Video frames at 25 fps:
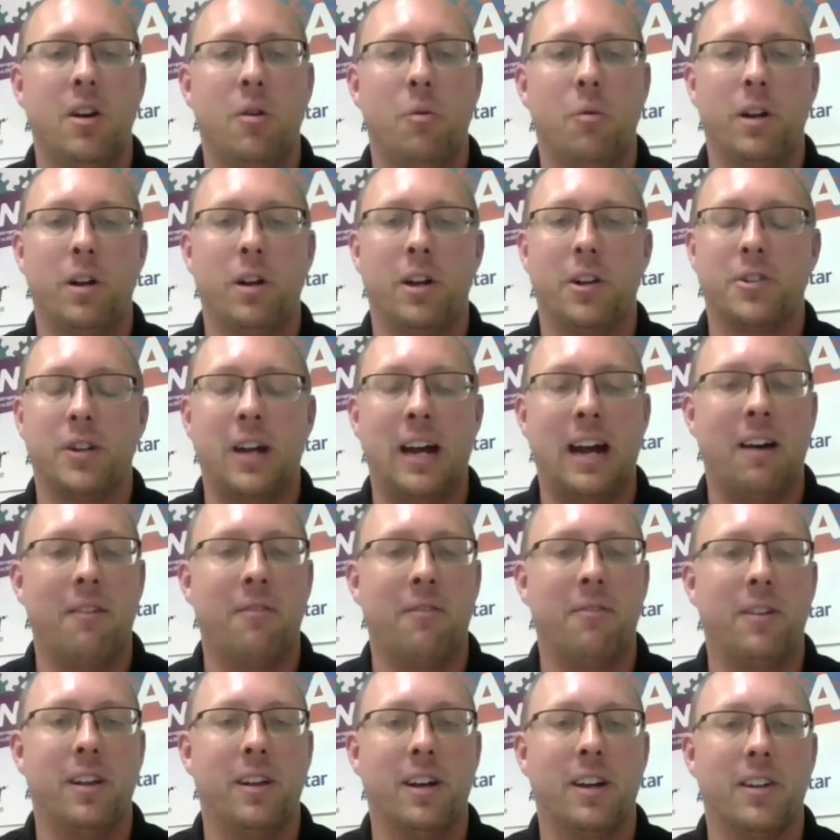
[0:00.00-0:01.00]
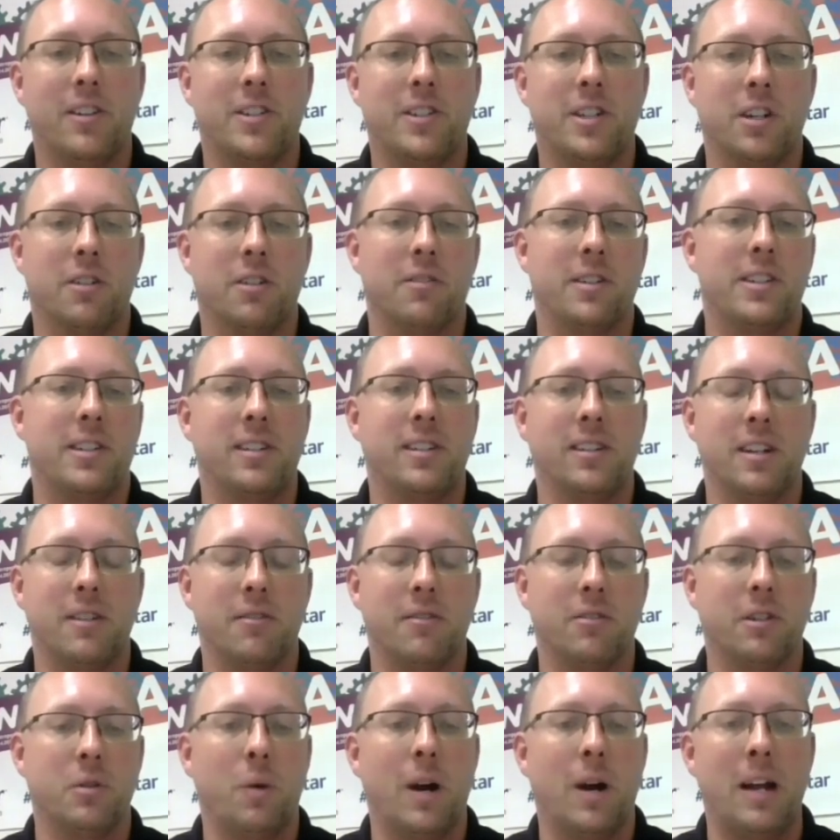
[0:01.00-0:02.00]
we also have service
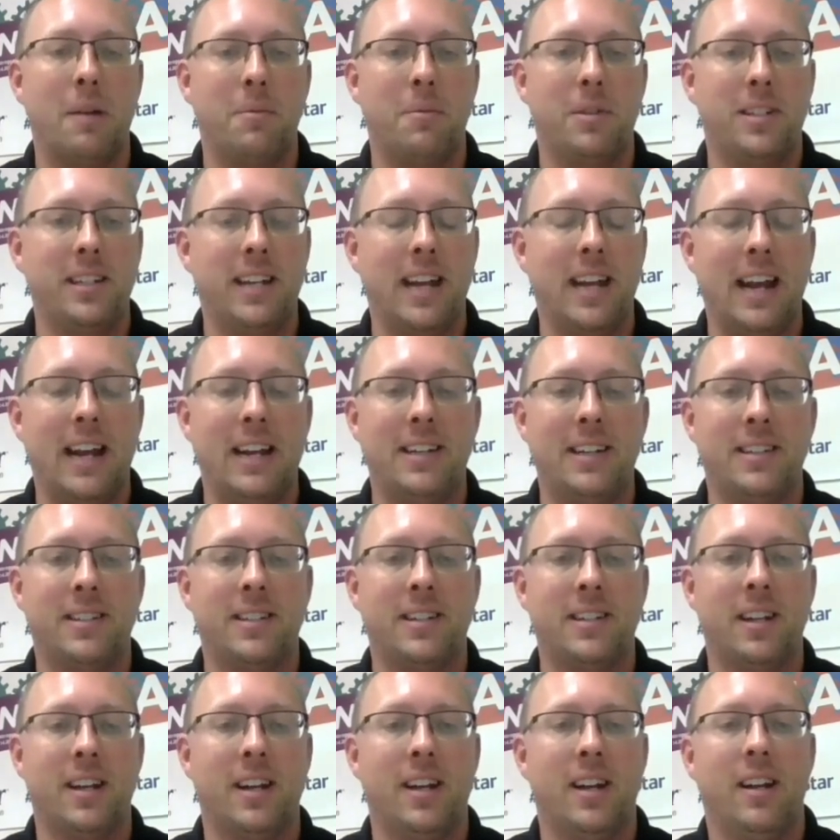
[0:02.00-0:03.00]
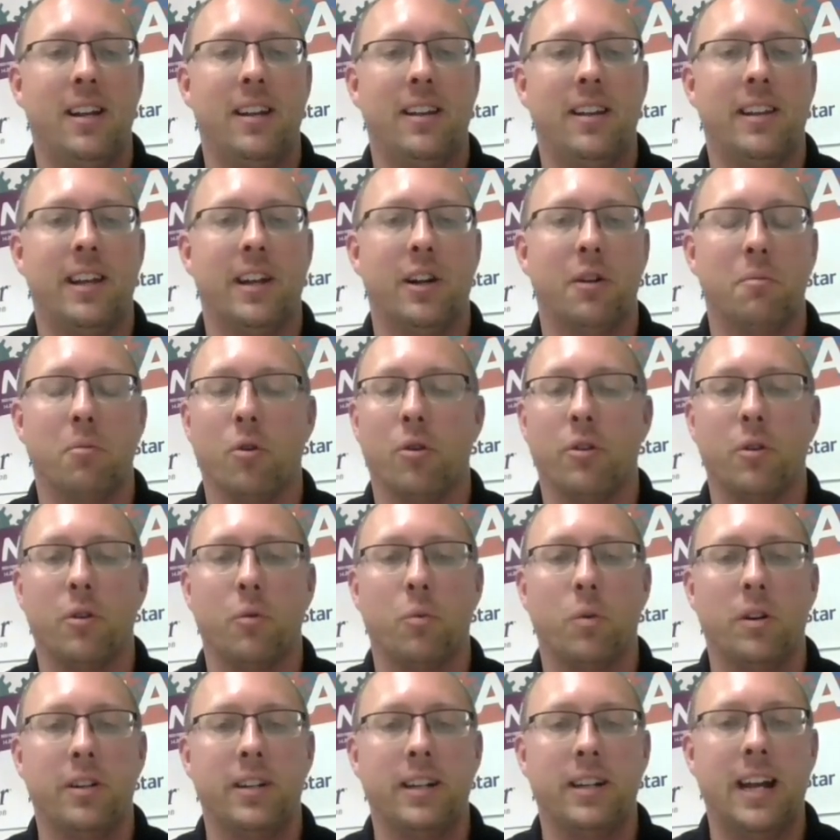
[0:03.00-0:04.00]
delivery YMCAs that are more than
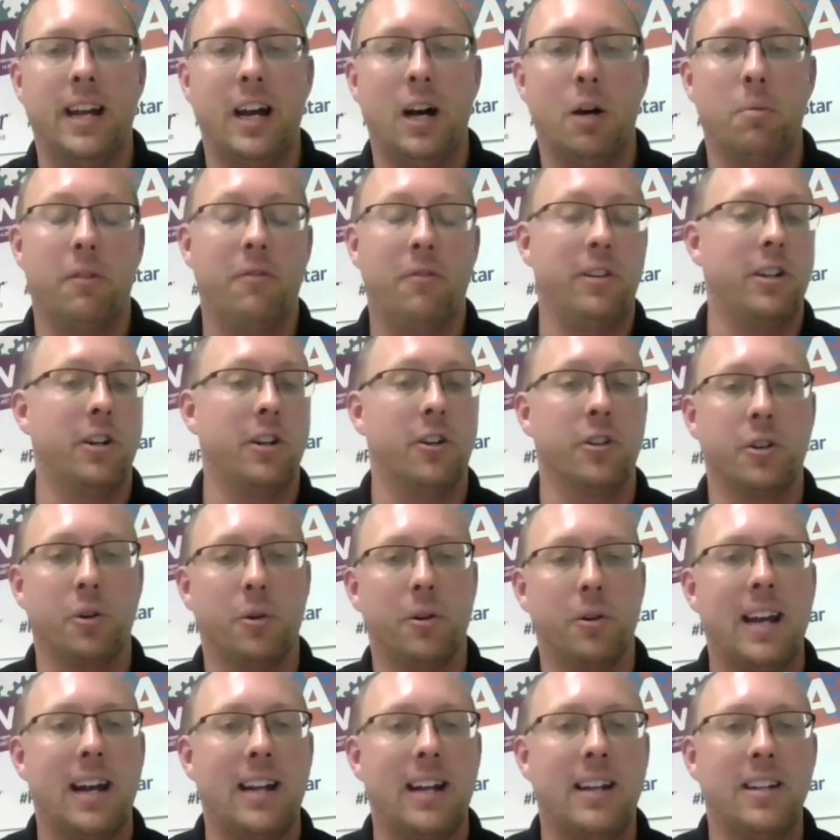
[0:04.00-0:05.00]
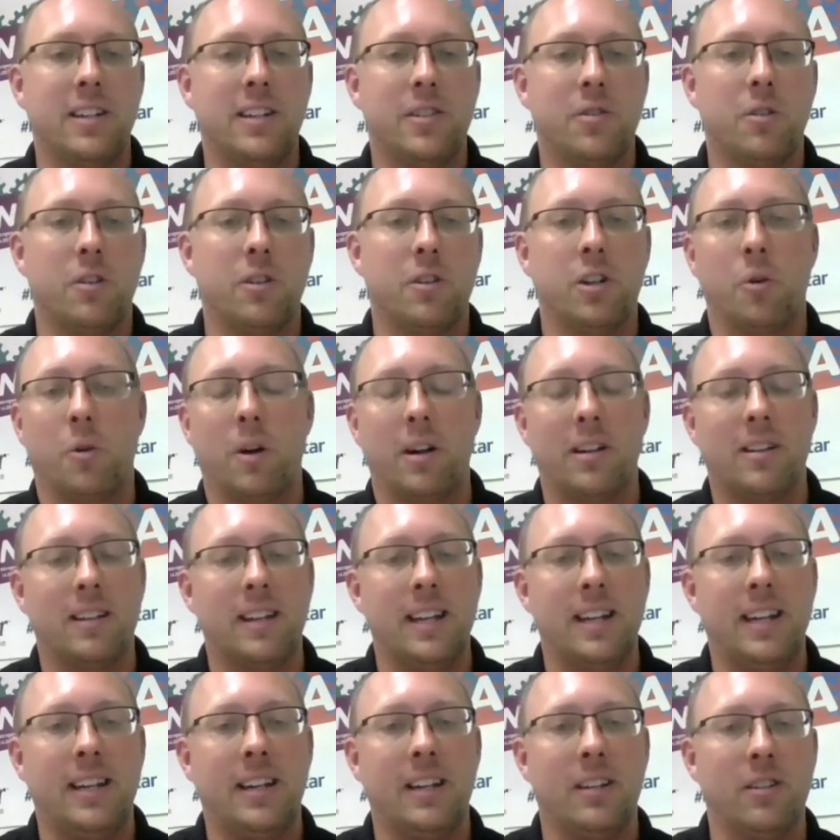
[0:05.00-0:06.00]
willing to help. If you don't know what that is, go on
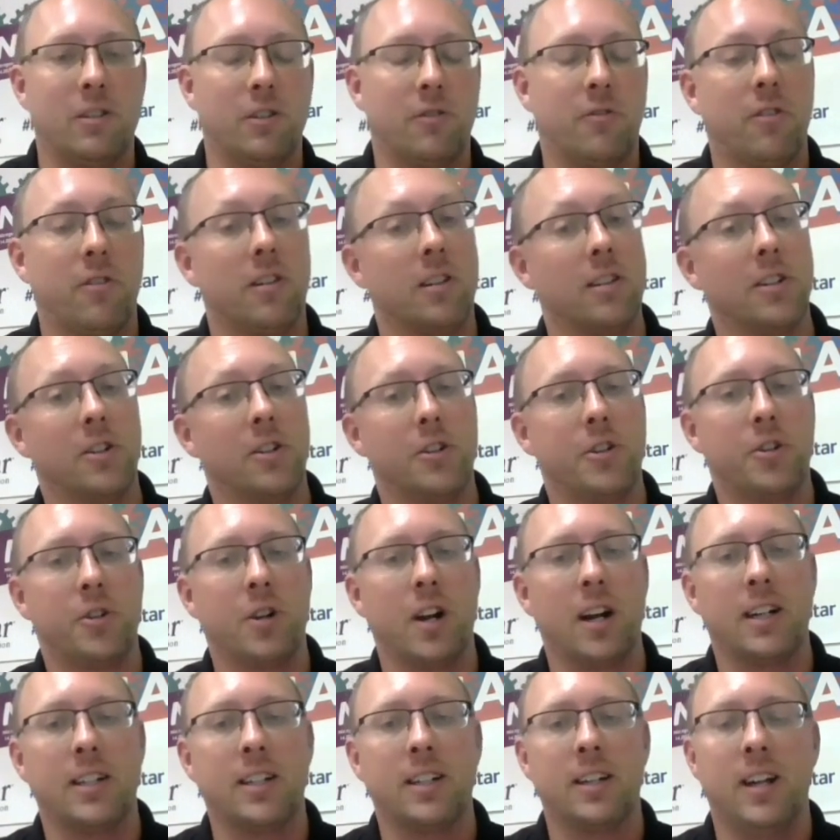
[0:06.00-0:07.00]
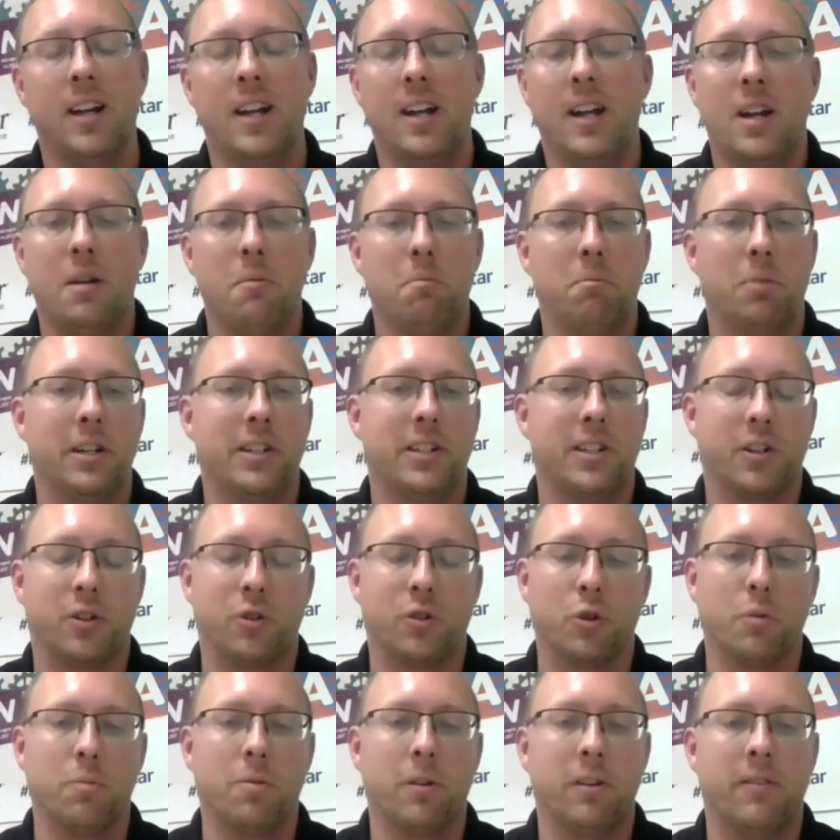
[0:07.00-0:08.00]
link and look for the little truck. But it's a
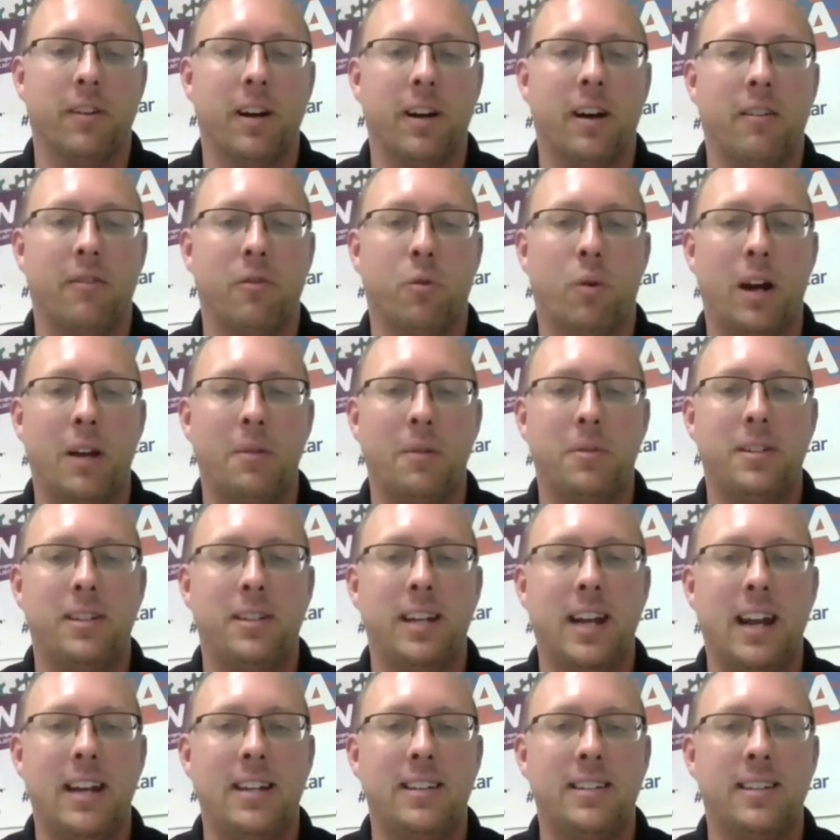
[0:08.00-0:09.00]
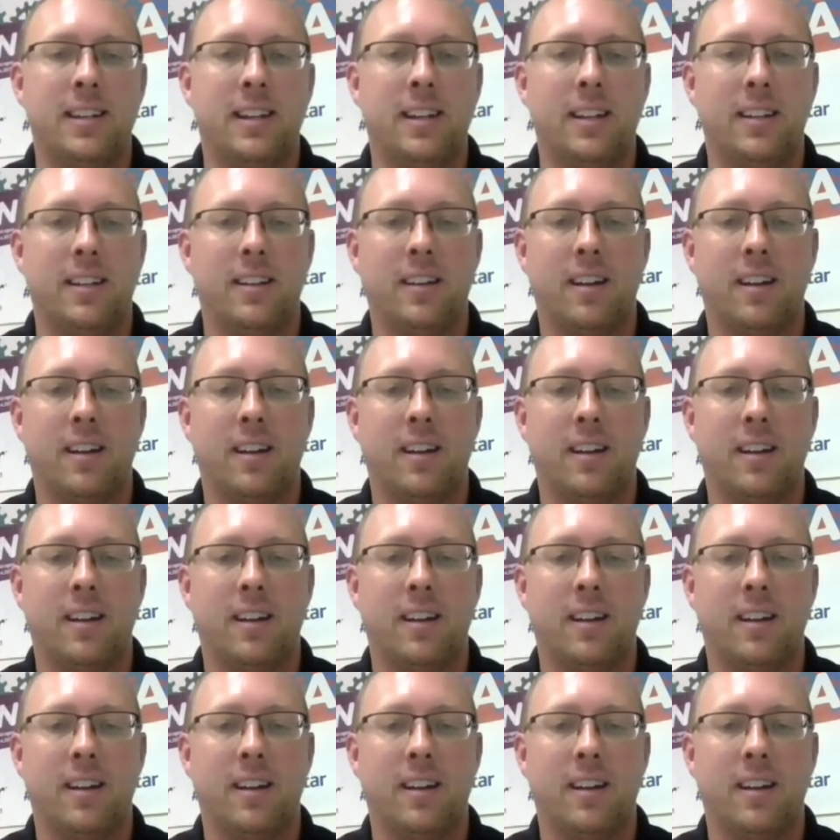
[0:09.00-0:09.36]
group of YMCAs that